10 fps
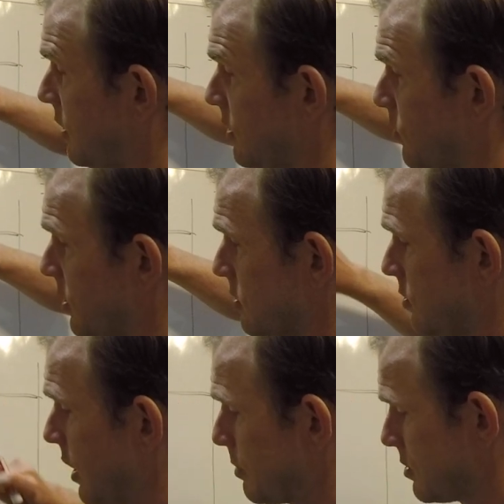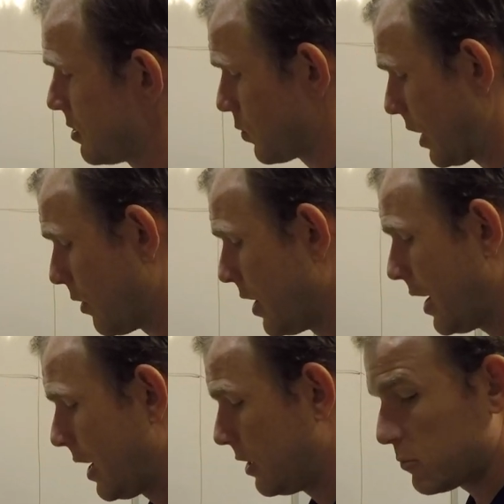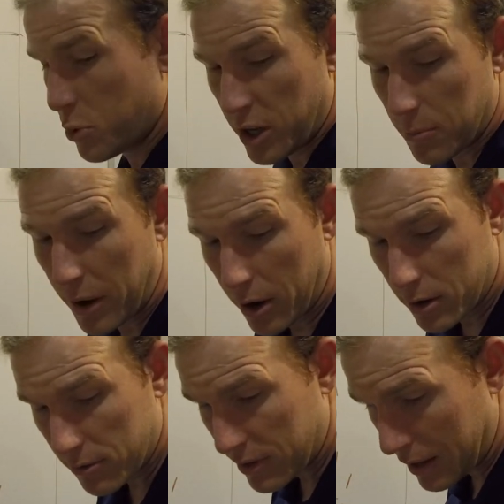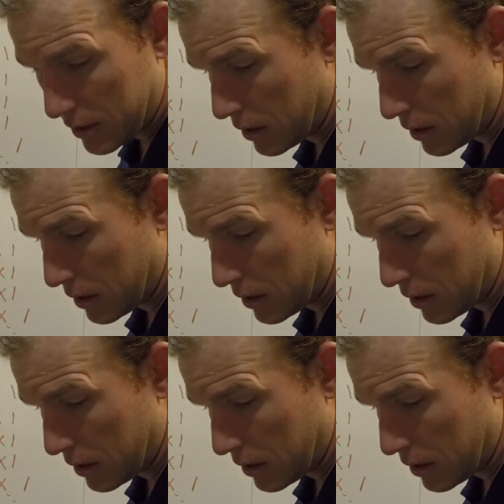either one of those two options as well. It is pretty imperative that